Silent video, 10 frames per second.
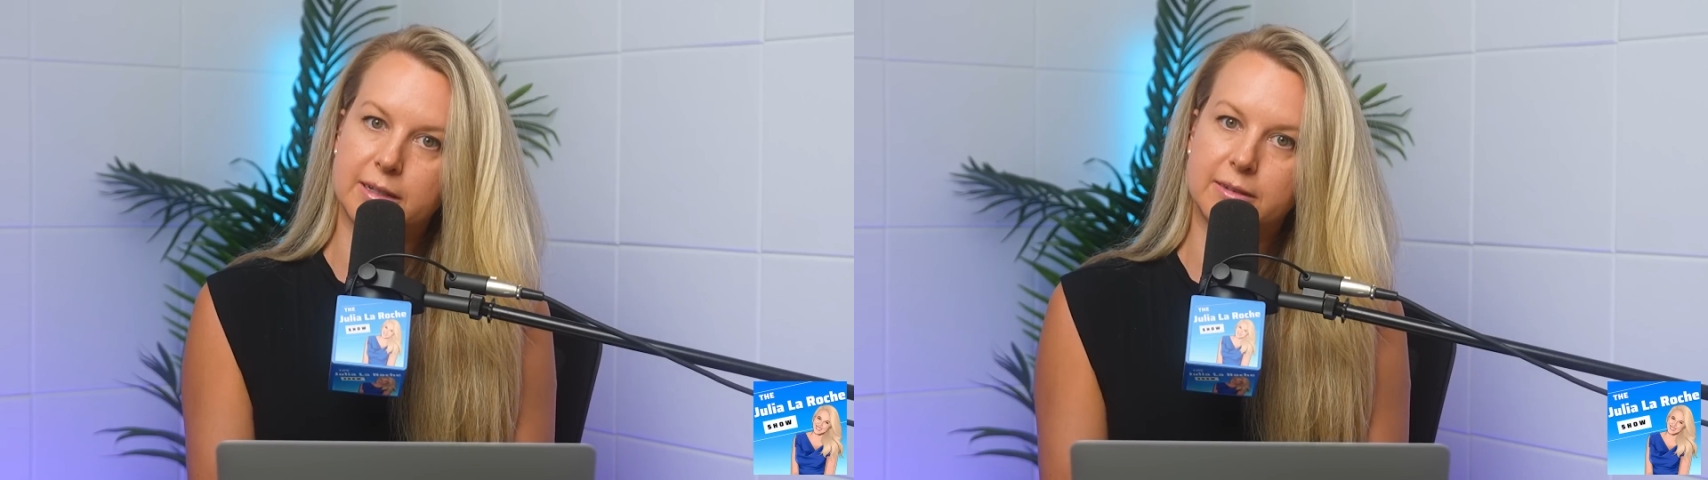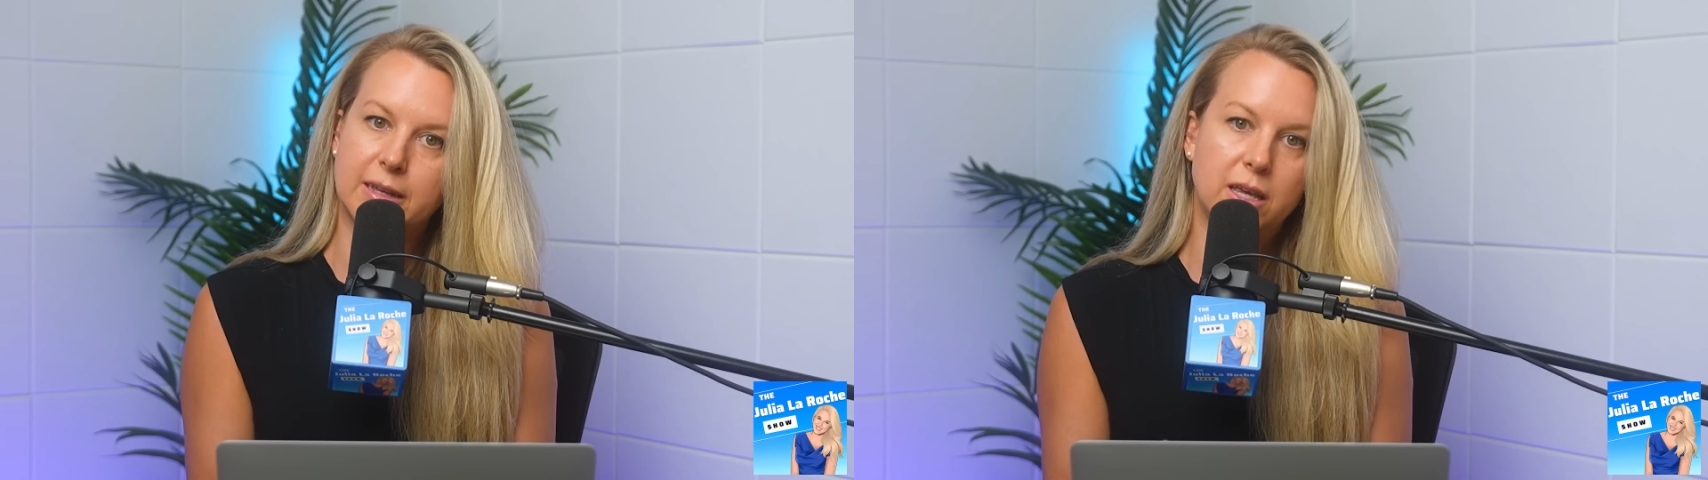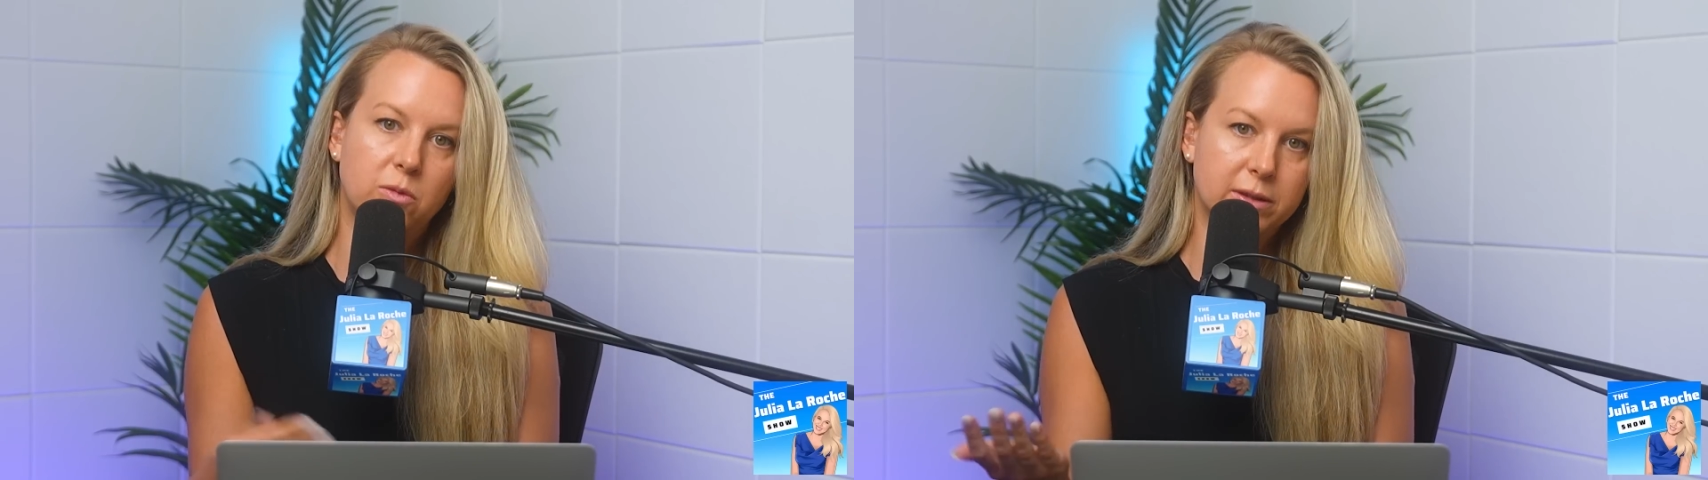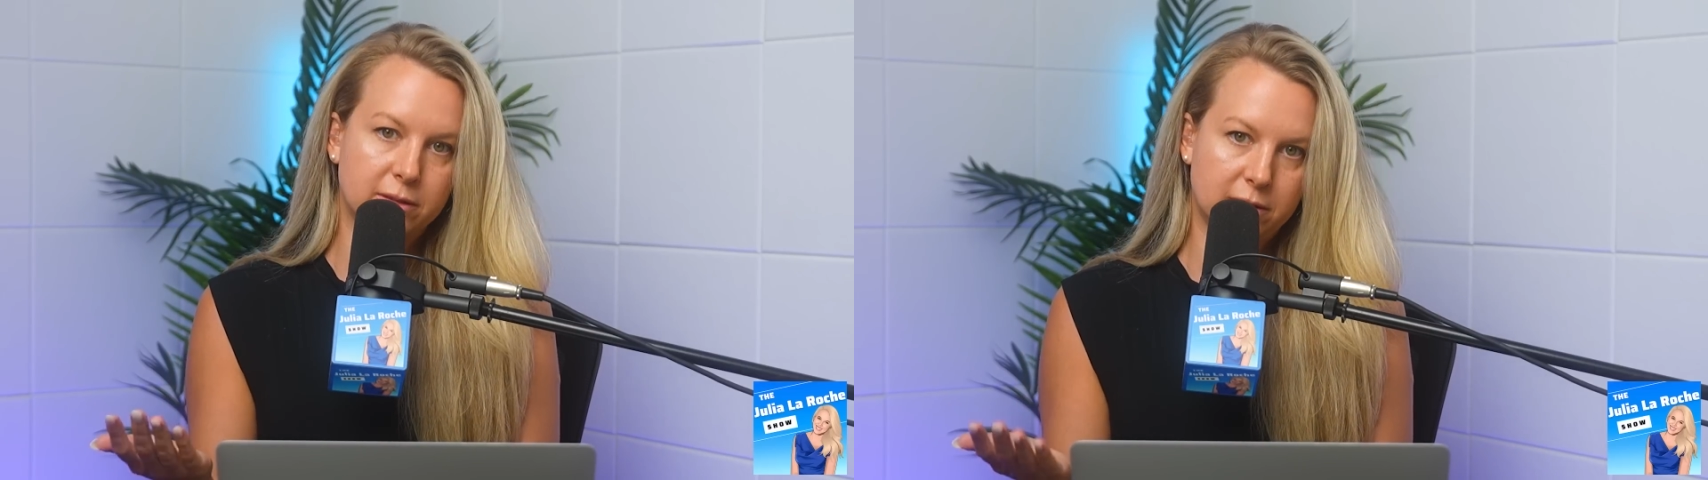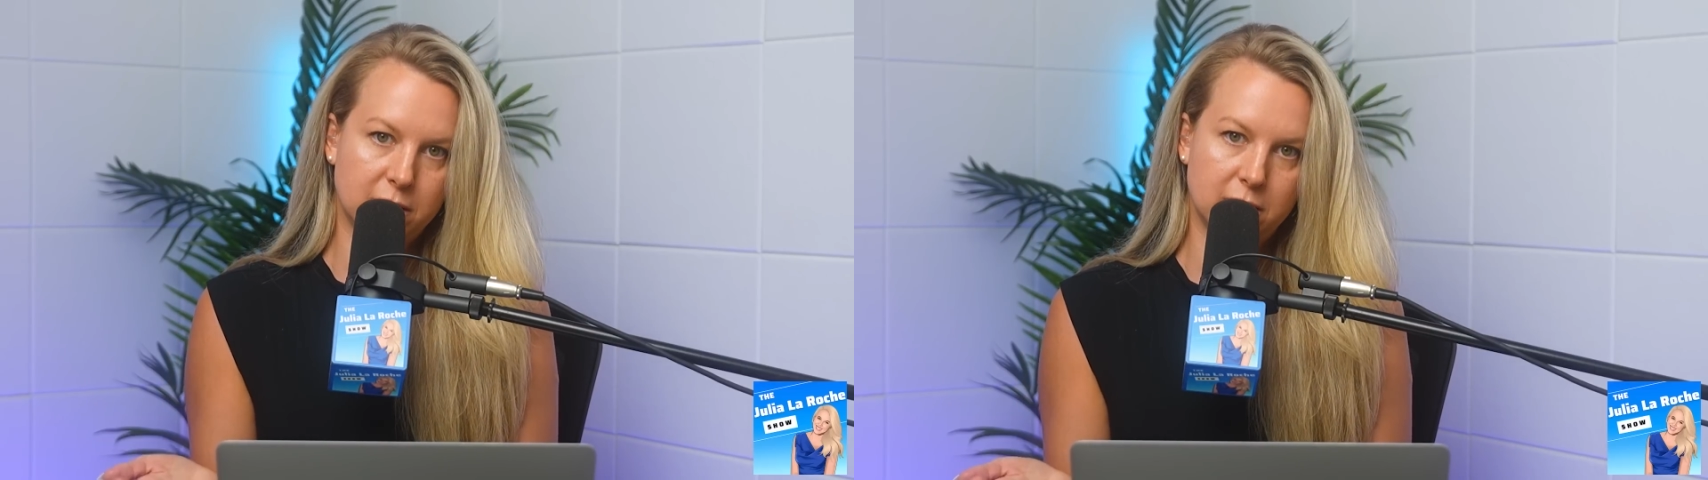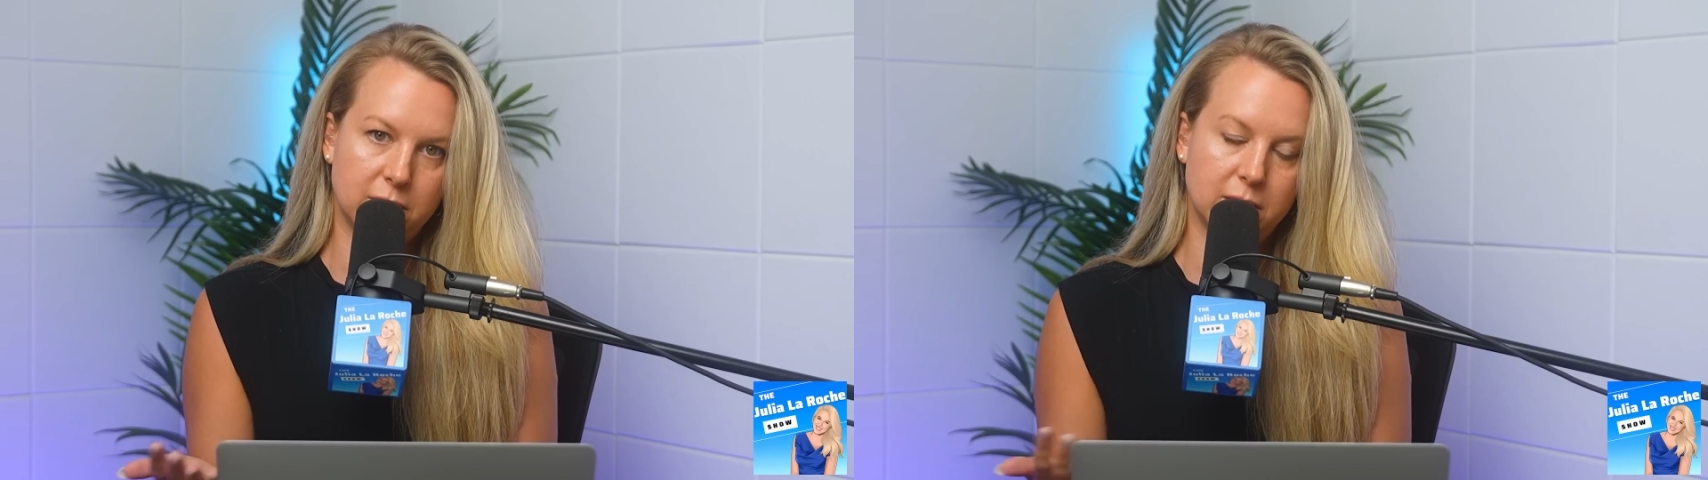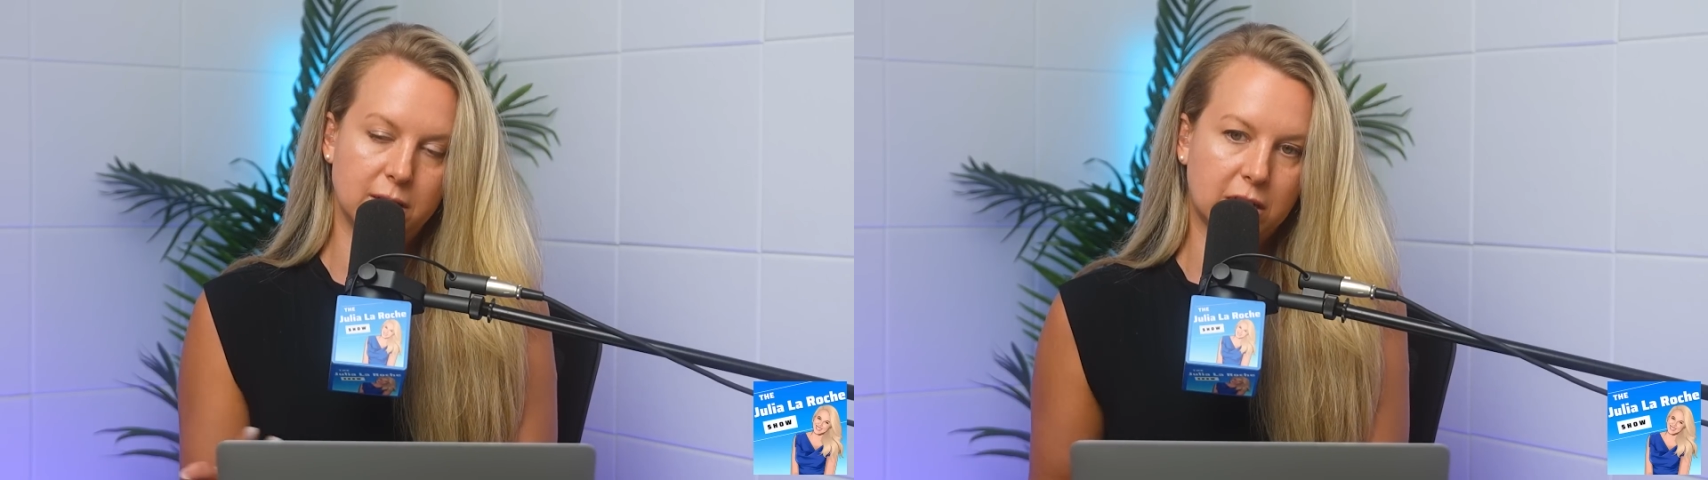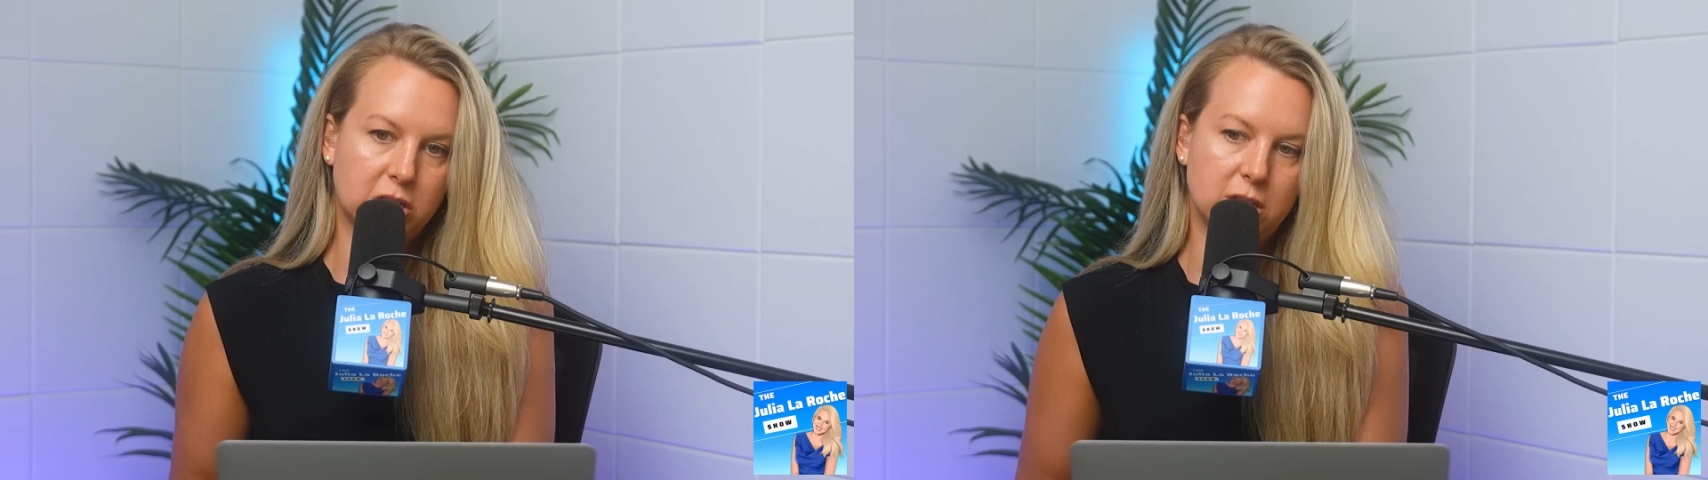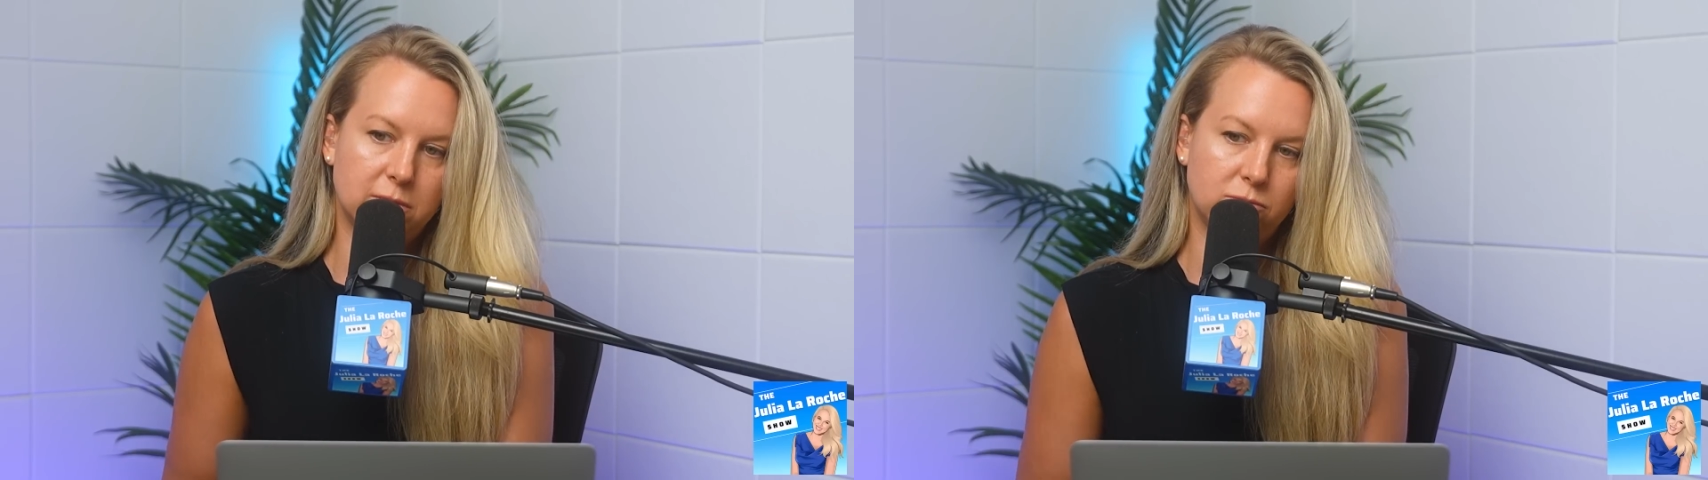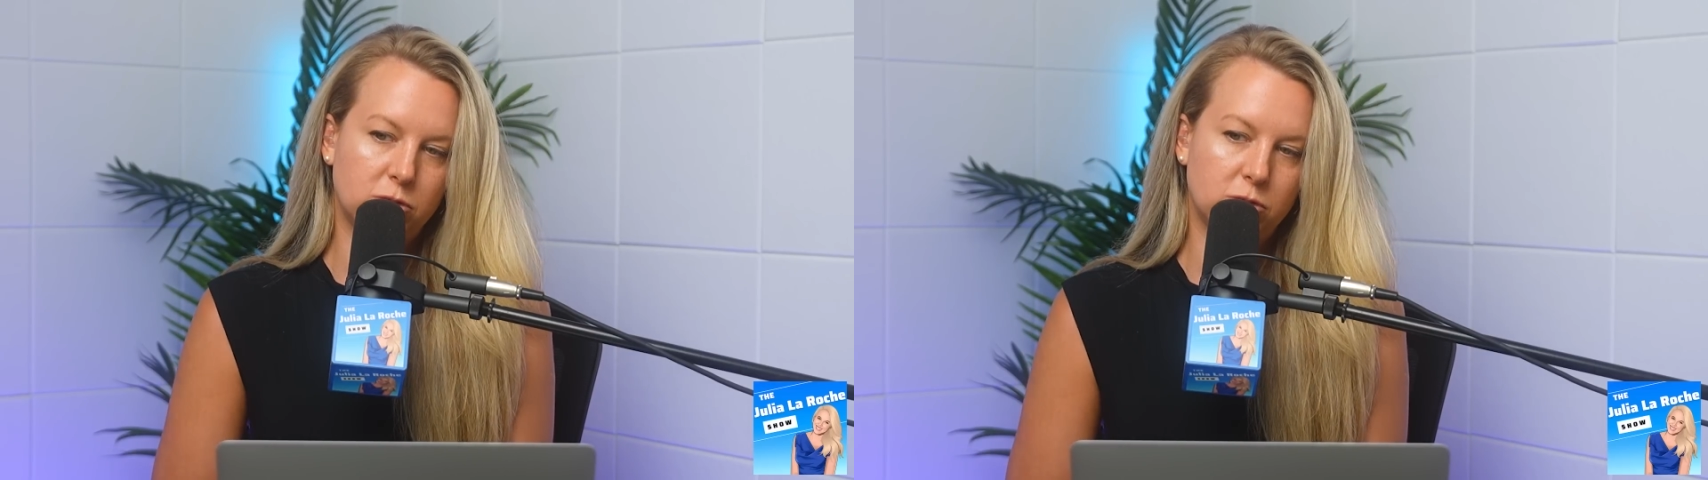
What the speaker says: Let's say he wins the election,